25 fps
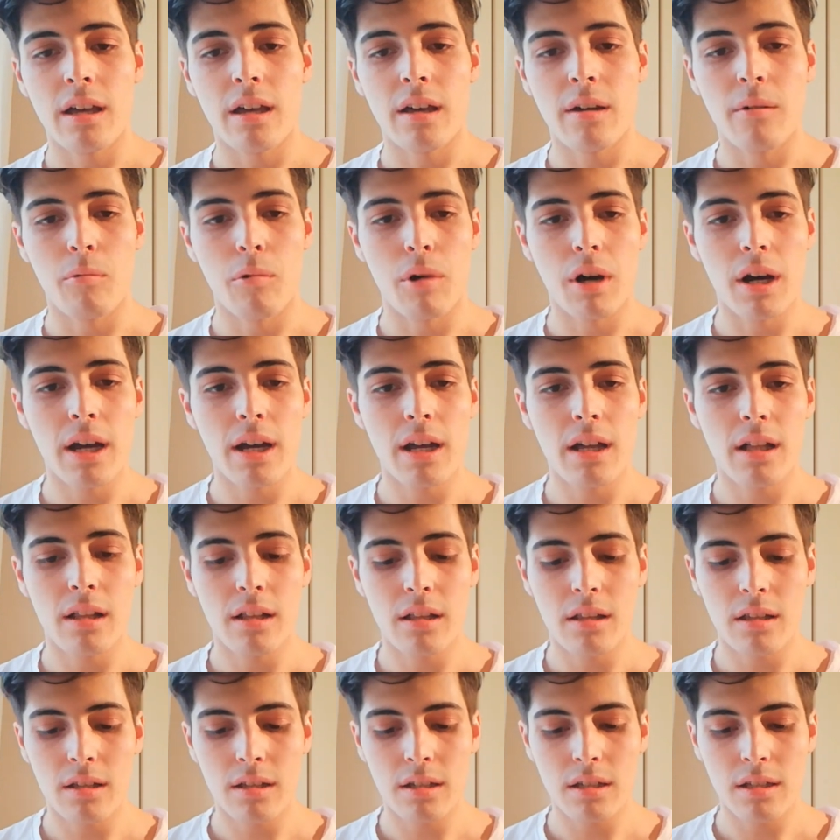
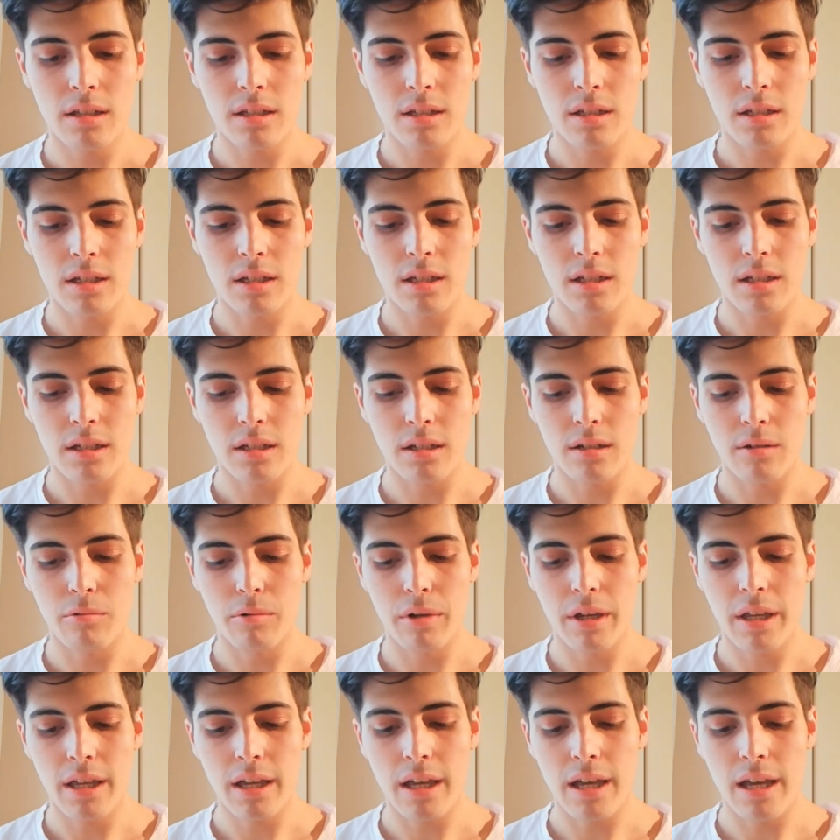while
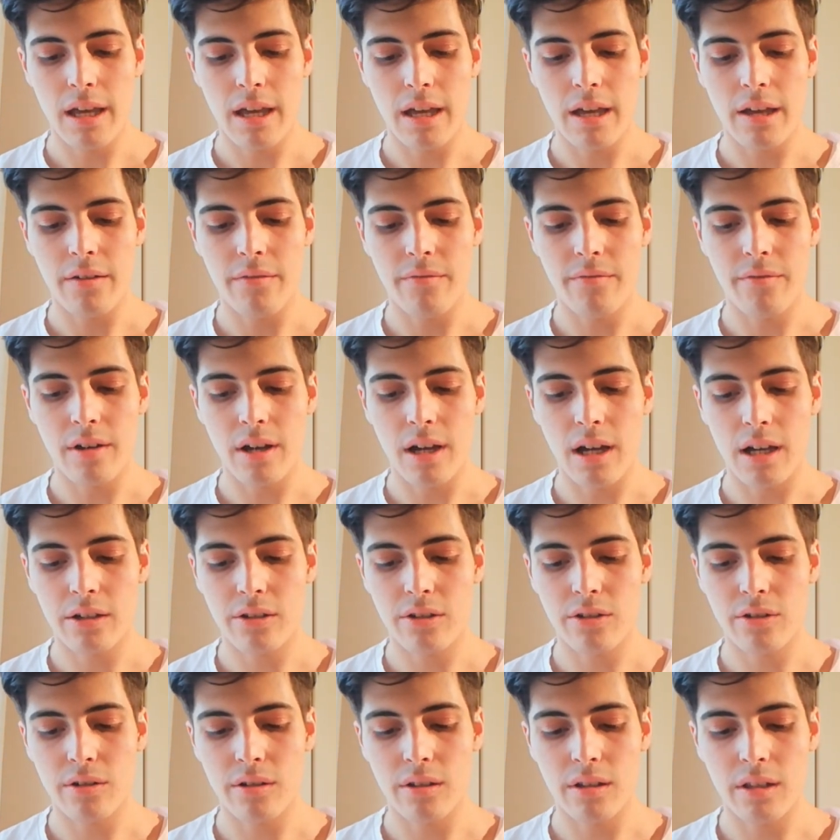we have
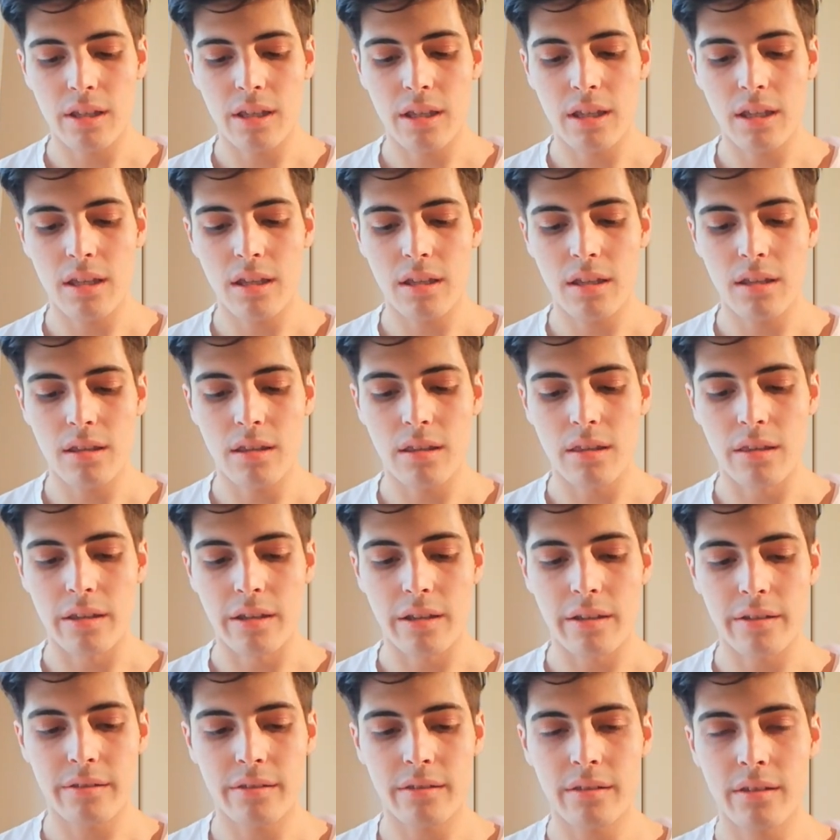actually
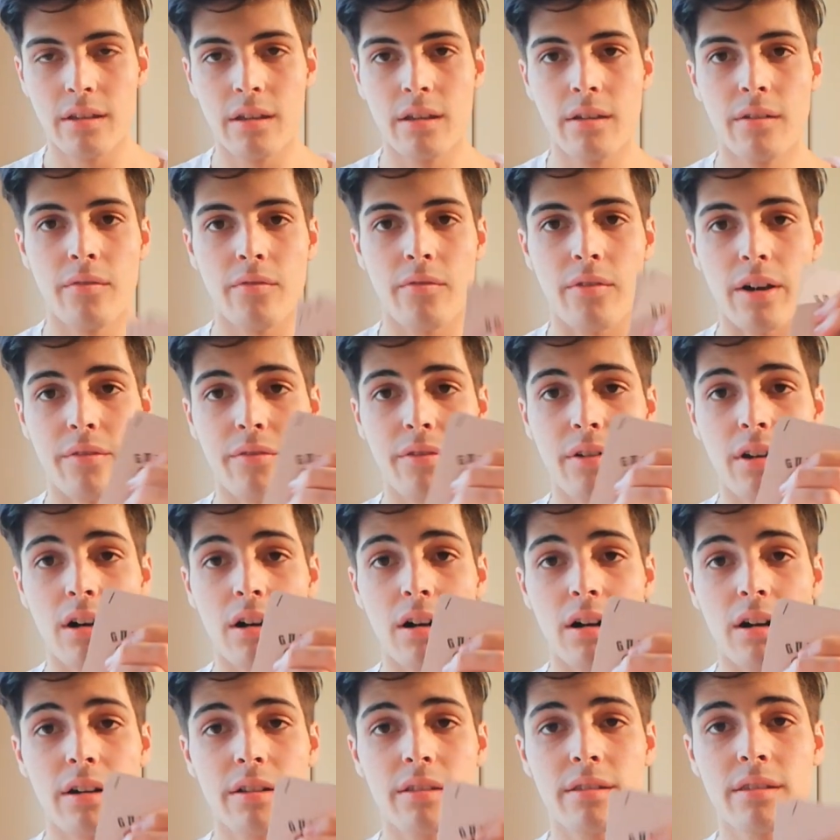these 5
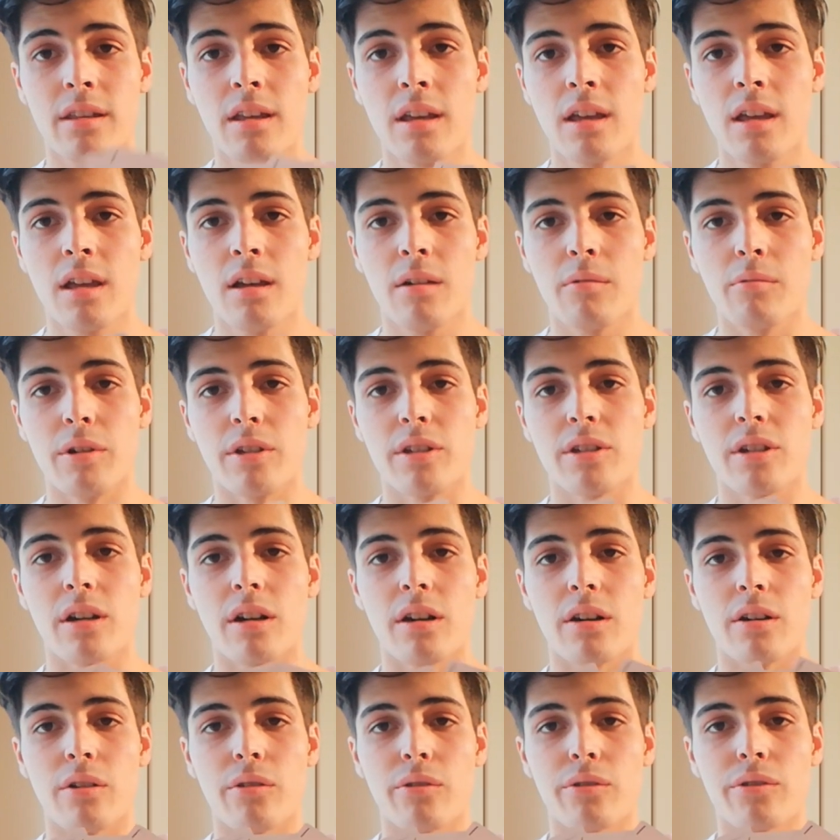cards which
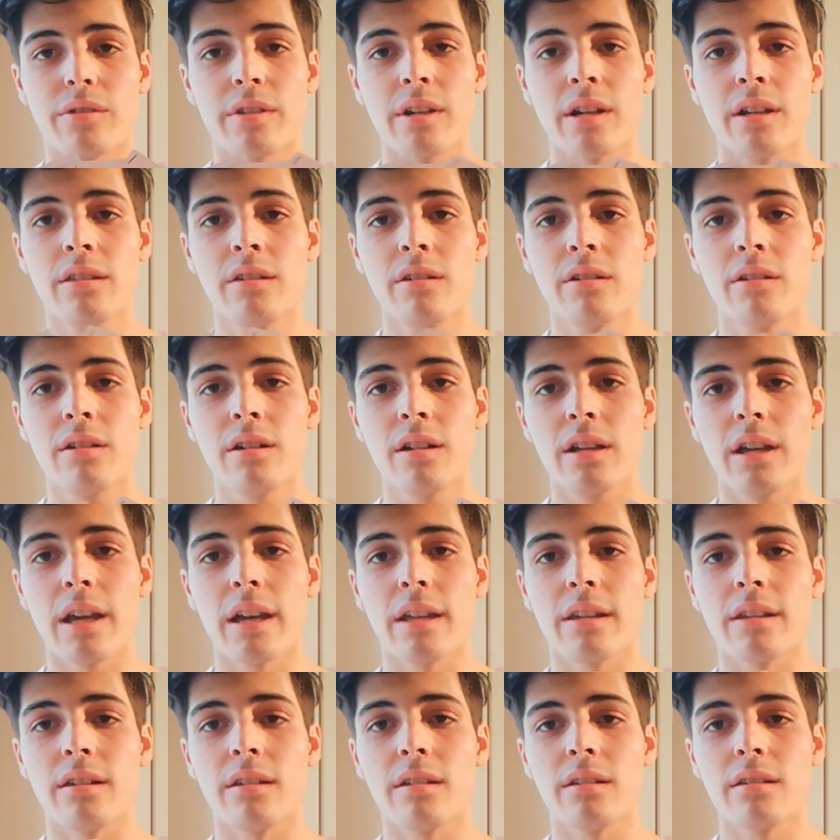are non-standard,
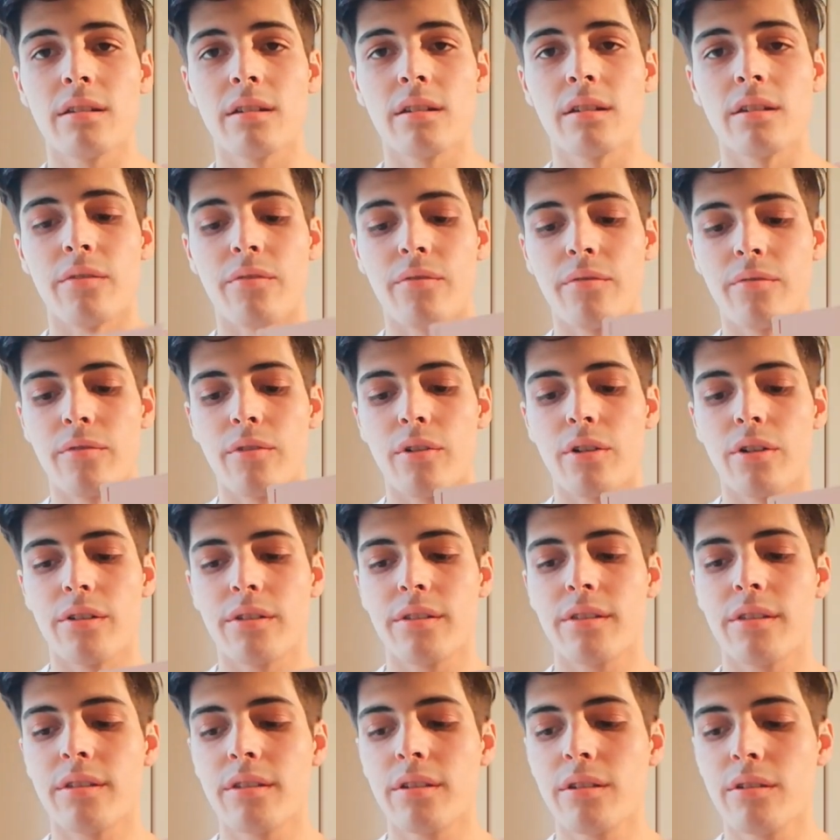and the
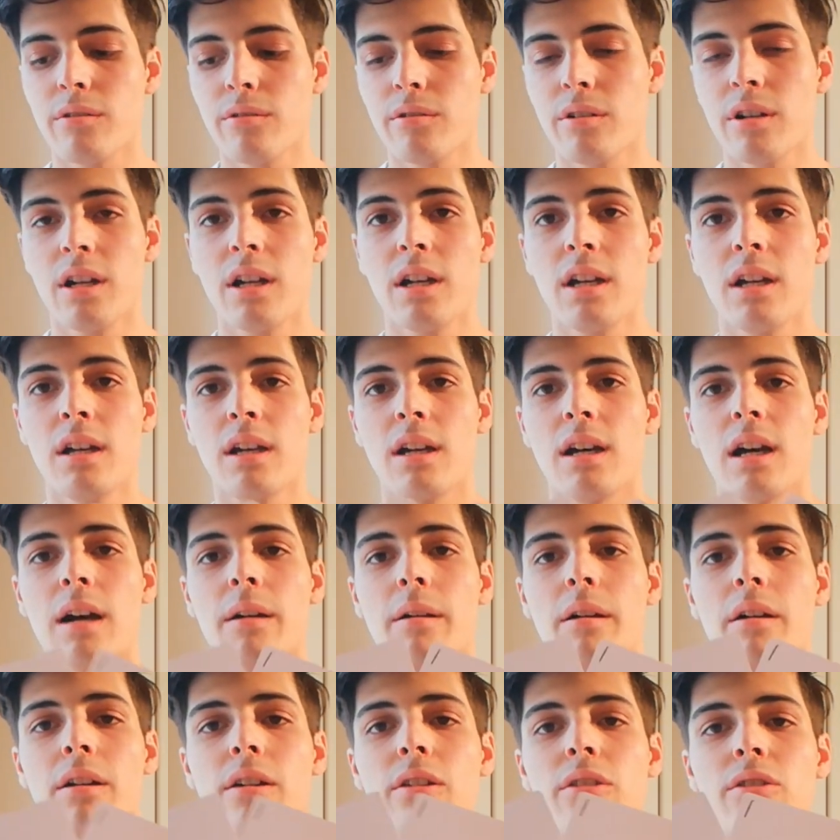first two I'm
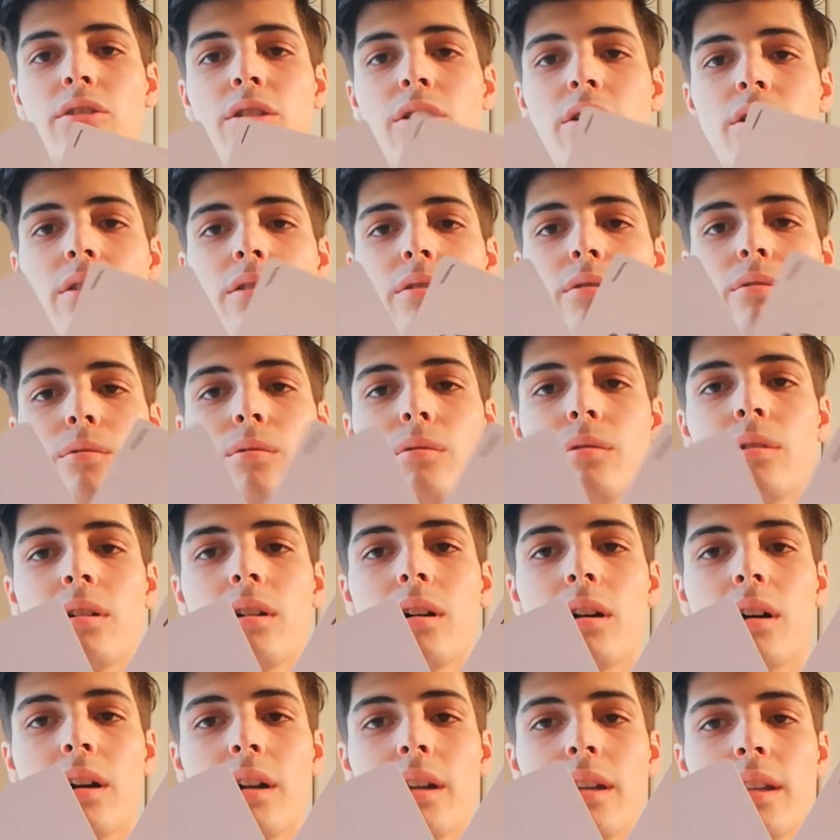gonna show you
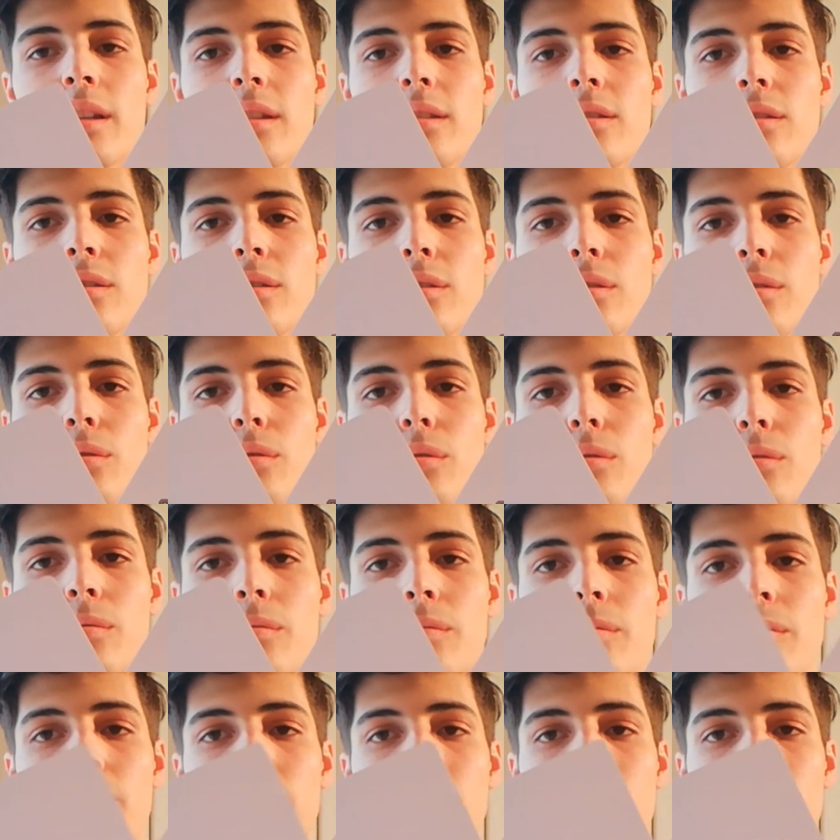are the 2
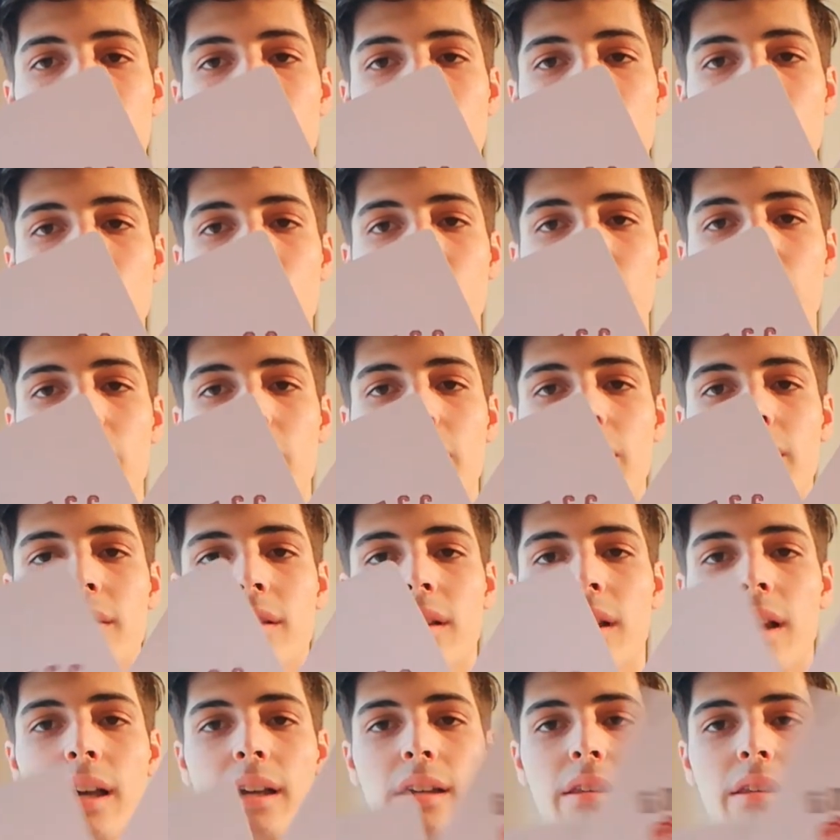jokers like